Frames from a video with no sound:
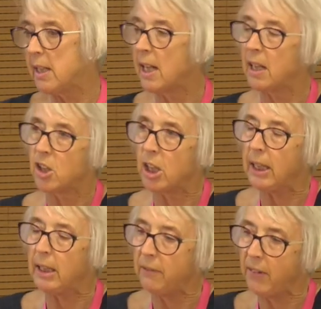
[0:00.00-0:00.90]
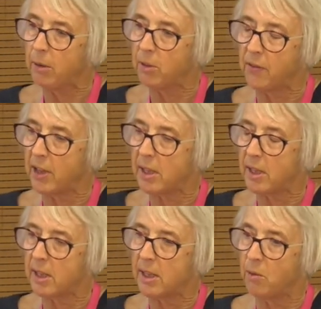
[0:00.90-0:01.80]
is actually living with
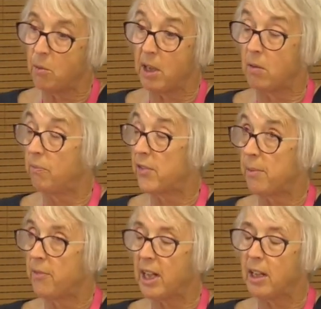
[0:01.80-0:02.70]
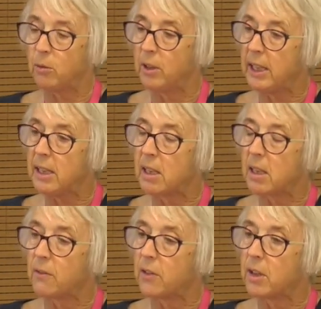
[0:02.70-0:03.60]
Frances Sitwell, something I only
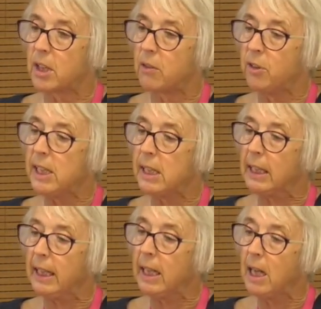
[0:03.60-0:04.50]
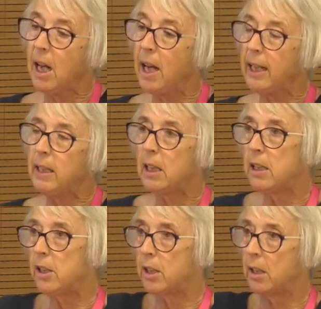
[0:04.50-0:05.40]
discovered recently, in
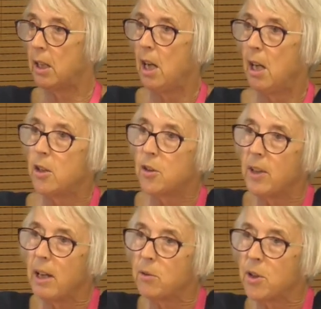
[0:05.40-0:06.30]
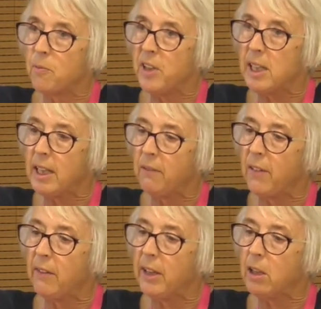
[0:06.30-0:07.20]
London. So that was obviously a
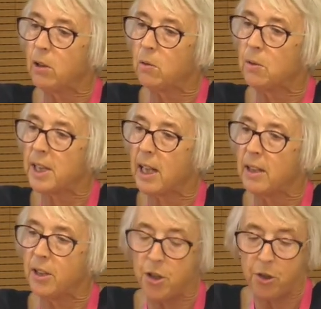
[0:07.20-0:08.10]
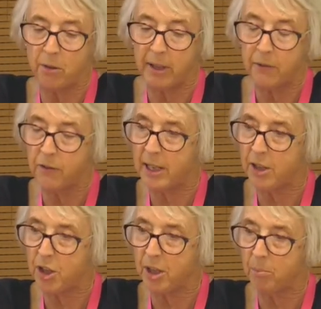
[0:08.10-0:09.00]
very close and enduring
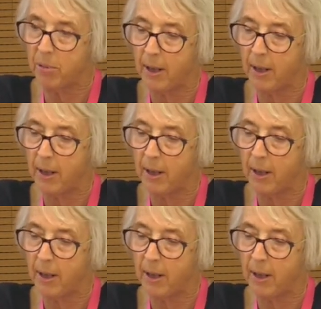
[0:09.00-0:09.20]
friendship.